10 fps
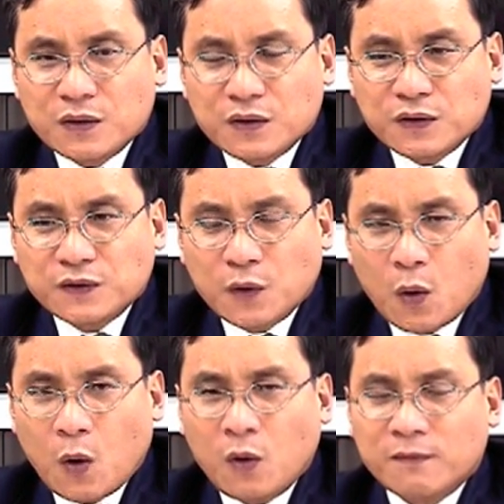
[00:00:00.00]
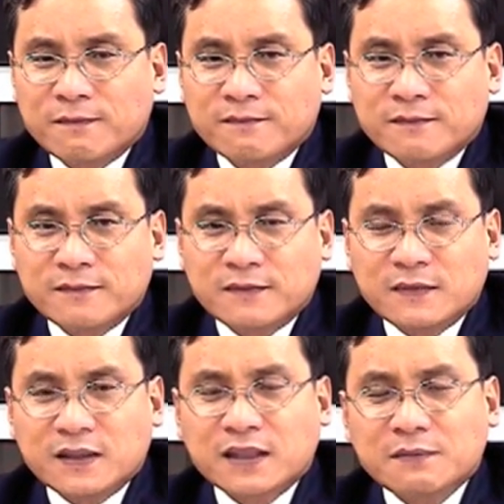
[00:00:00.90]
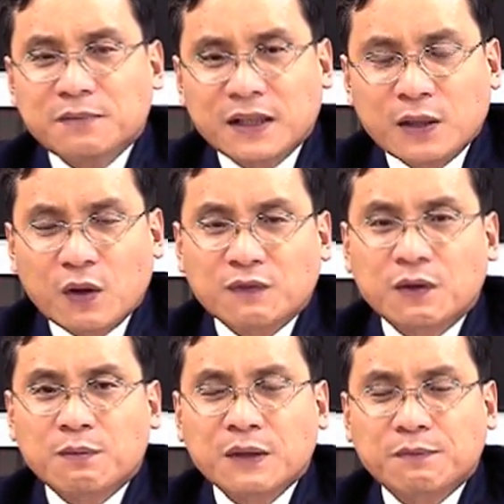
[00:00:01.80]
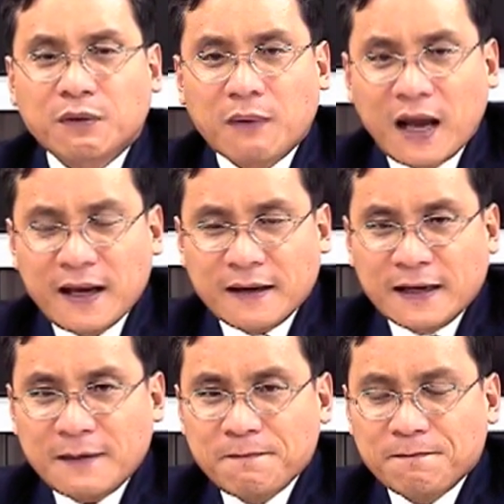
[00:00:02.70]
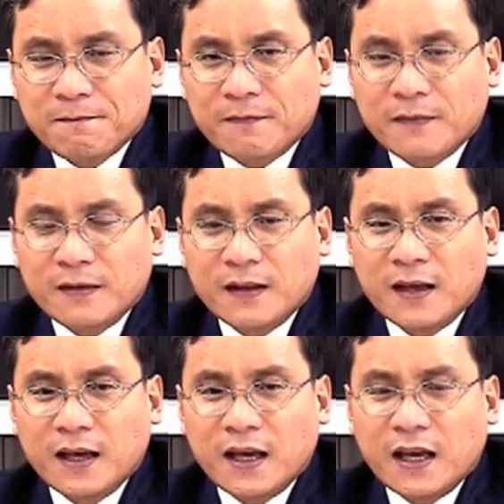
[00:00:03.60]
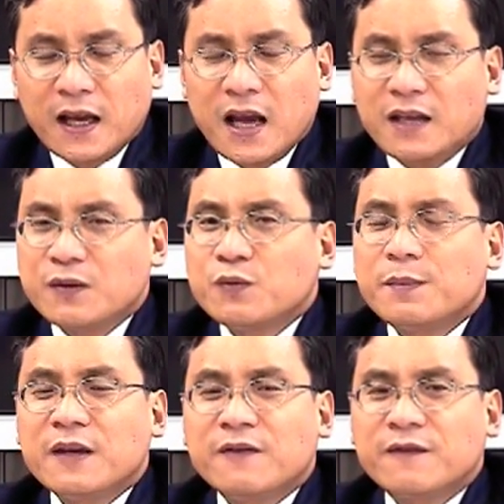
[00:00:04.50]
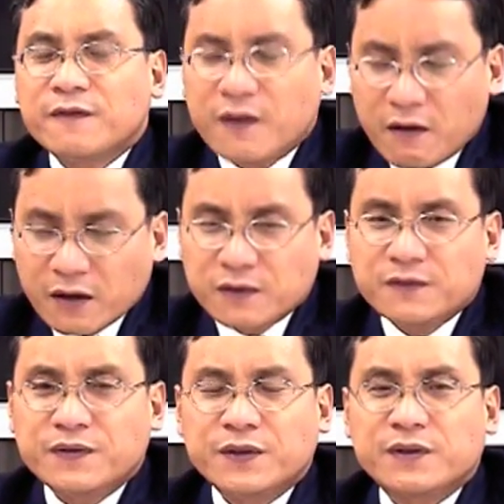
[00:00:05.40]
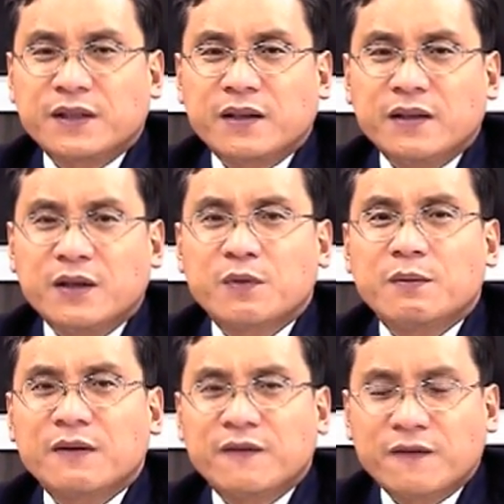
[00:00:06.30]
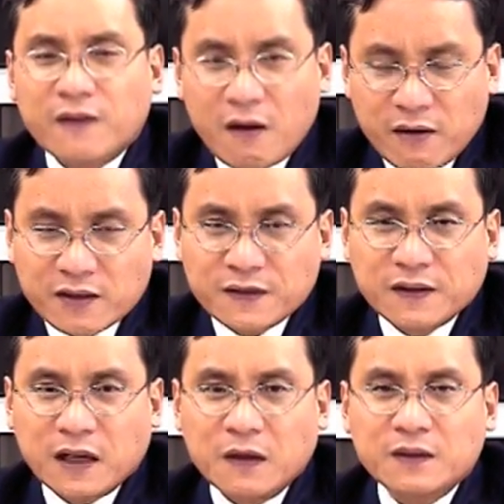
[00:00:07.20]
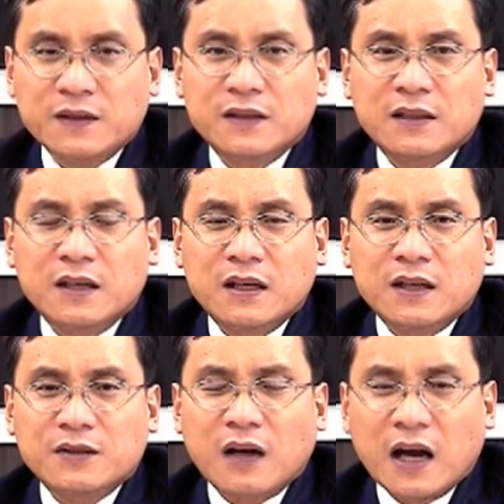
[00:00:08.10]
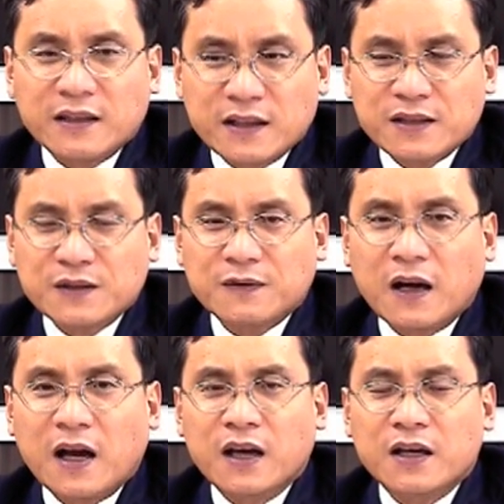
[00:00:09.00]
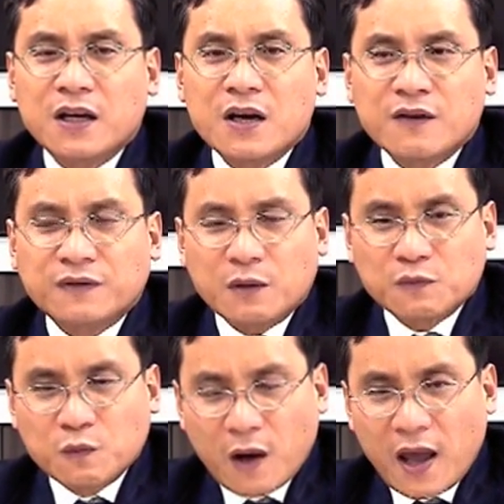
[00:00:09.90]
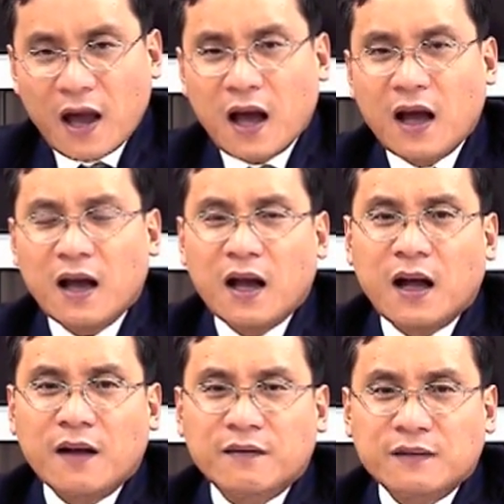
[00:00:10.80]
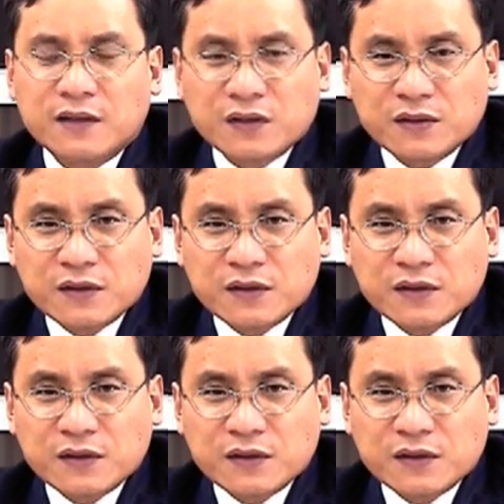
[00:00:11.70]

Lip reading: for the company or for the provider, it would be very confusing, it would be very difficult to identify from where this